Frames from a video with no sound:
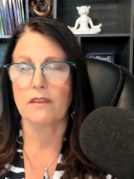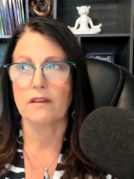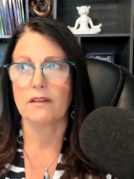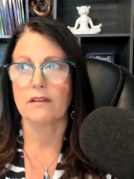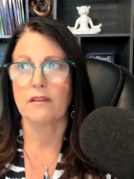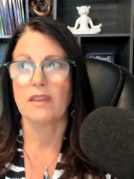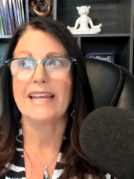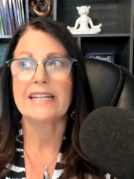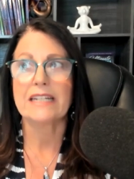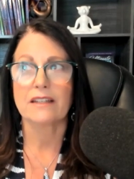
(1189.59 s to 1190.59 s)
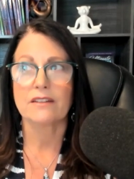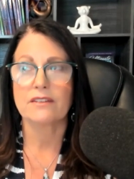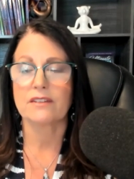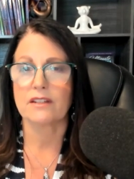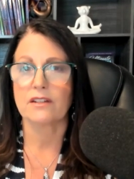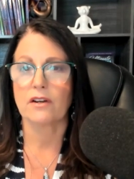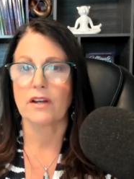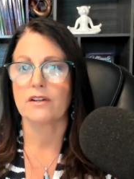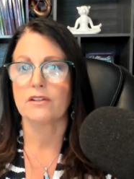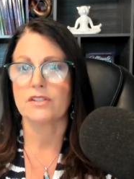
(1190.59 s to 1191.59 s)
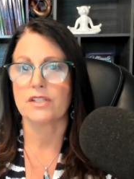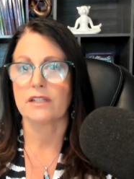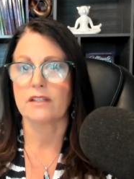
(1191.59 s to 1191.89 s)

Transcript: the lightness in your energy,